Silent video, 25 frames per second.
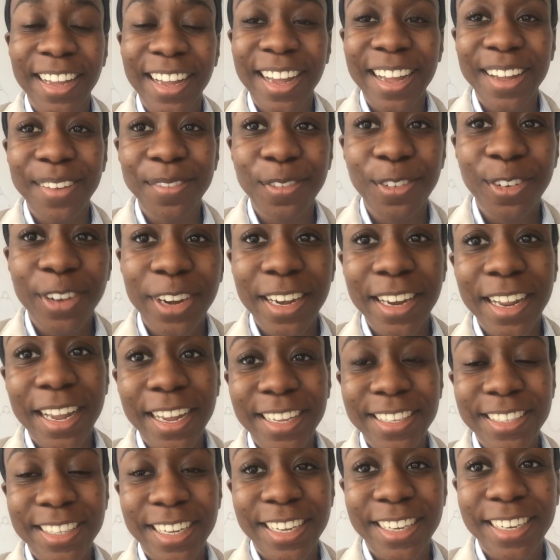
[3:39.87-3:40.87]
I'm really
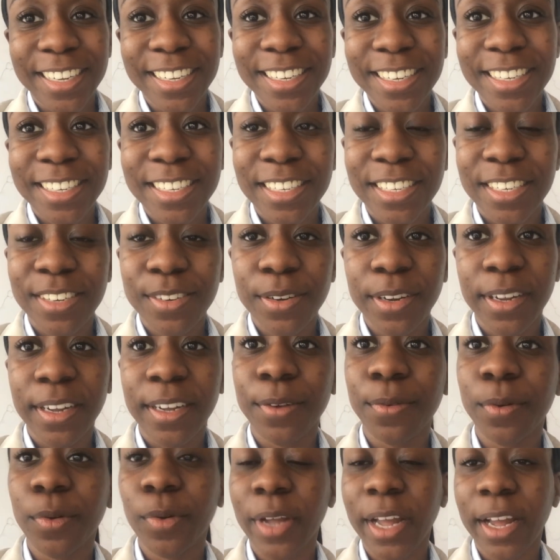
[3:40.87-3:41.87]
excited.
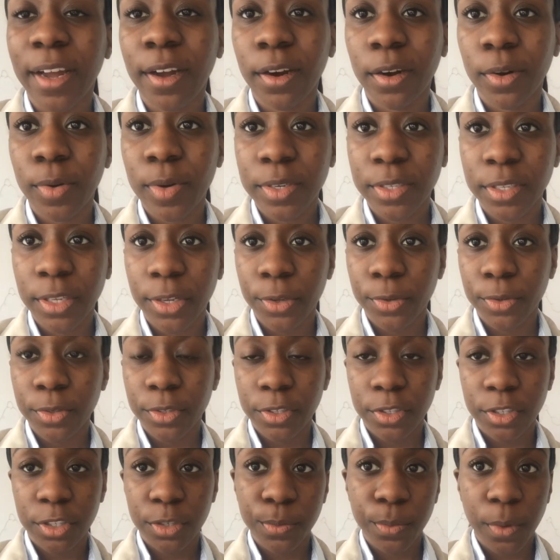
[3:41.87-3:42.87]
Uh, we'll get our
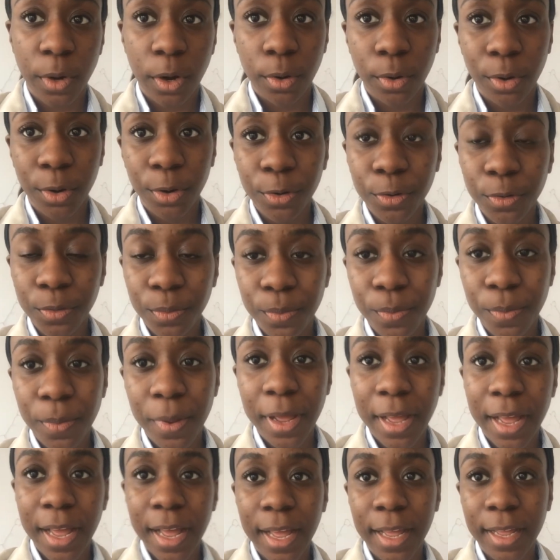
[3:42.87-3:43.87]
results tomorrow,
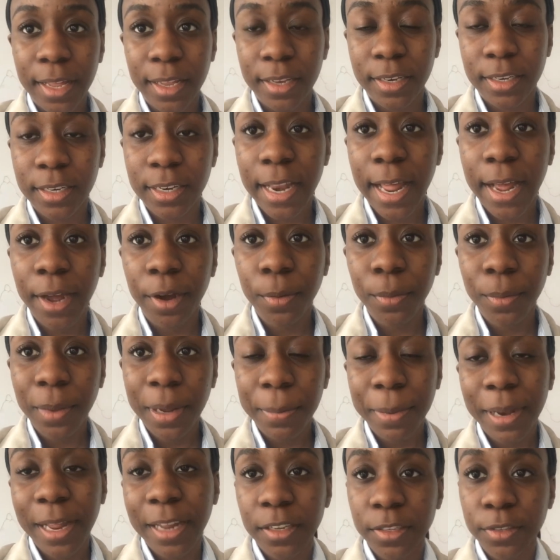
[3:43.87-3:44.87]
and now my
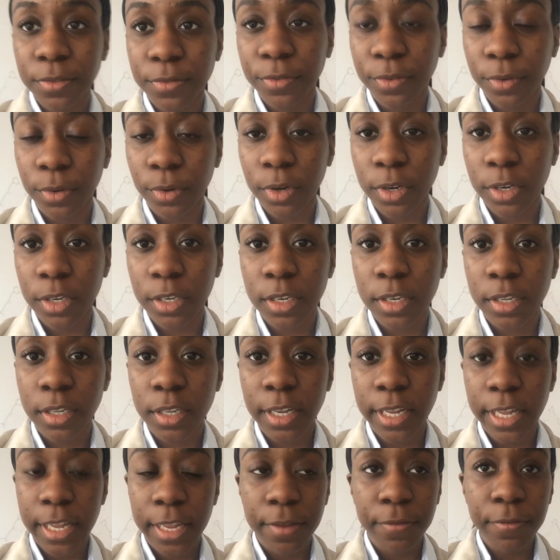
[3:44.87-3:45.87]
plans for
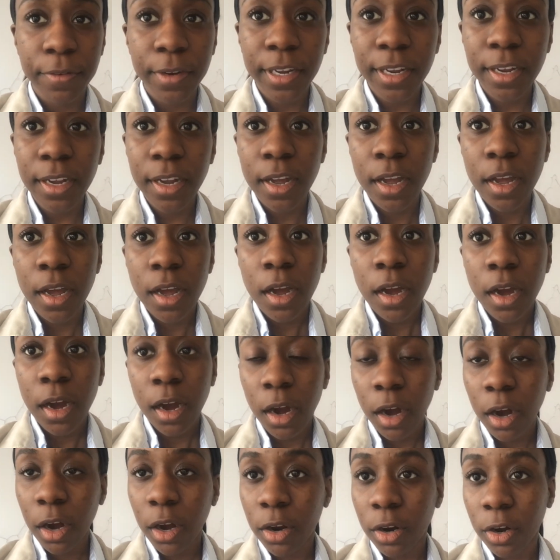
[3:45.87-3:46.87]
the evening
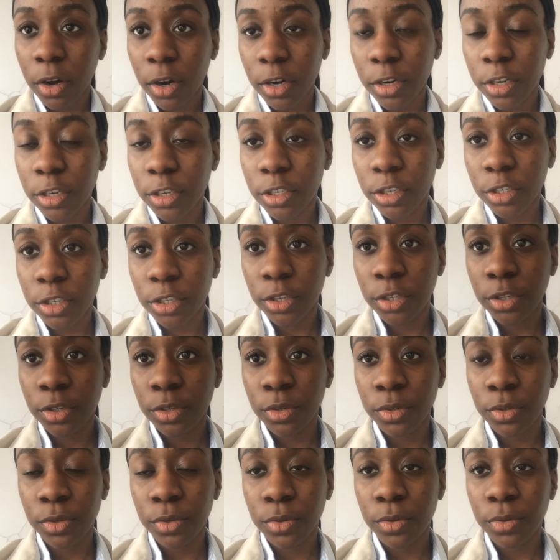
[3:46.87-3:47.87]
are
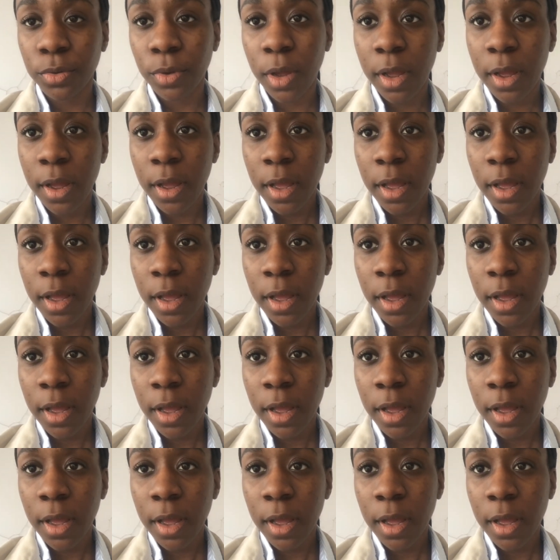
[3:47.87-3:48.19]
to